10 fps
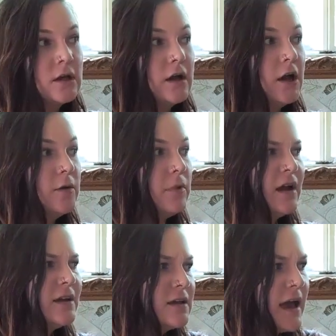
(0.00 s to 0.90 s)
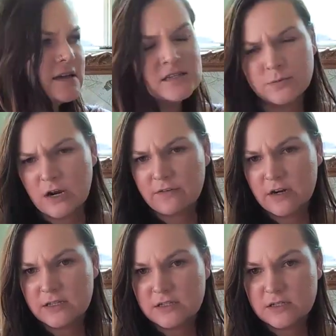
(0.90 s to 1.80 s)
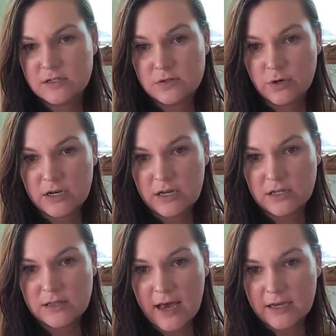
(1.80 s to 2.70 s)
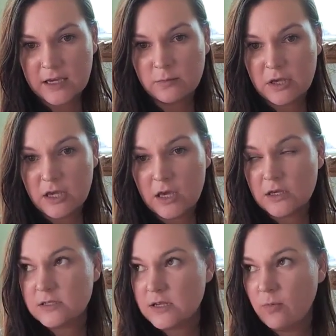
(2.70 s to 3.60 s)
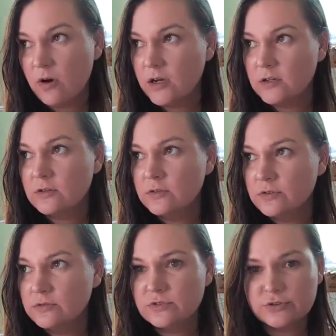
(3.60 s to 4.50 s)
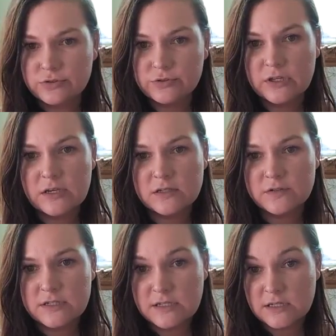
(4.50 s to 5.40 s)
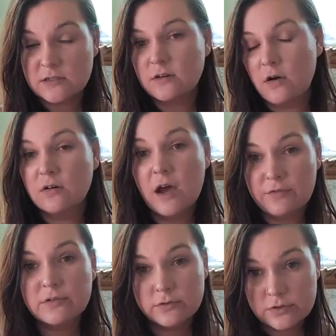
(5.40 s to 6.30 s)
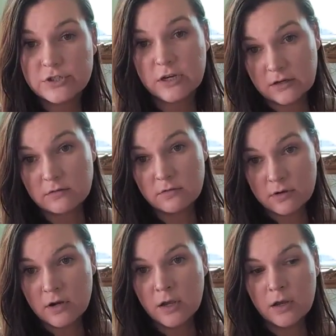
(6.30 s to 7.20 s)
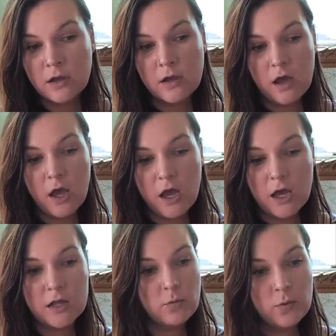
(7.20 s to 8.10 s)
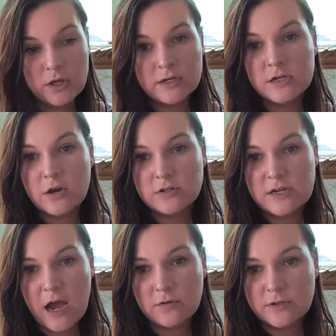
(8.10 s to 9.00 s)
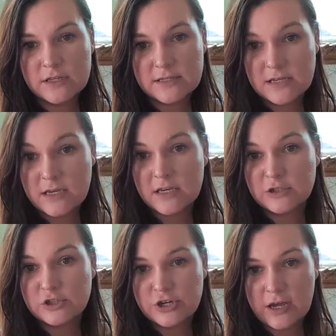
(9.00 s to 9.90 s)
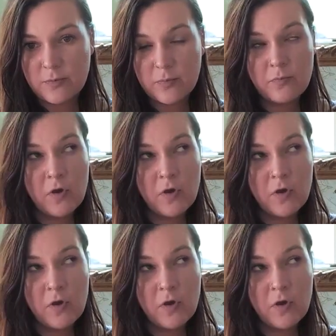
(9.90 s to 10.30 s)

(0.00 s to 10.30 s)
Um, yes, whenever it's distorted, that can be someone who truly is resisting their own evolution, uh, willing to go down with the sinking ship,